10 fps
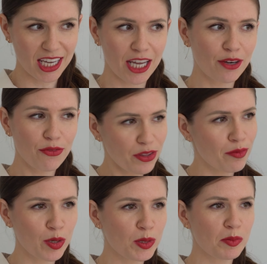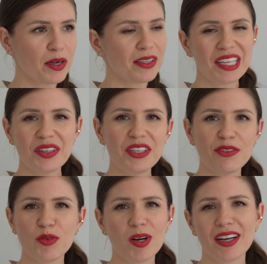And for the most part, they don't
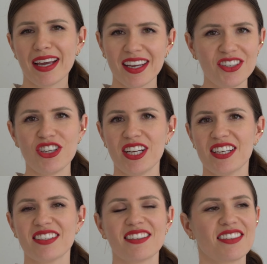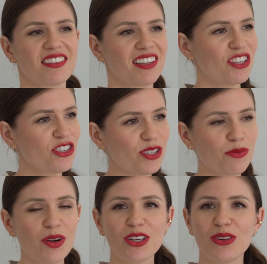even want handshakes. They just
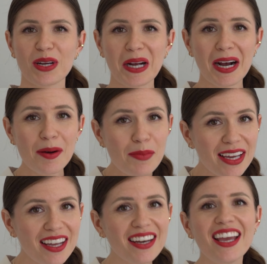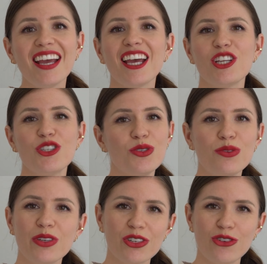want you to come in and do
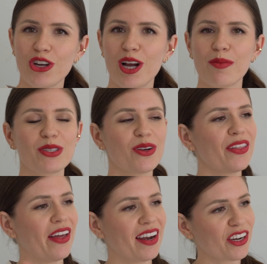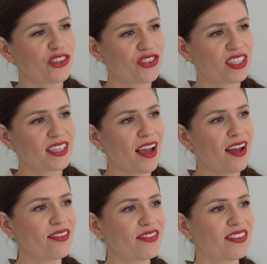your job. So all that extra stuff,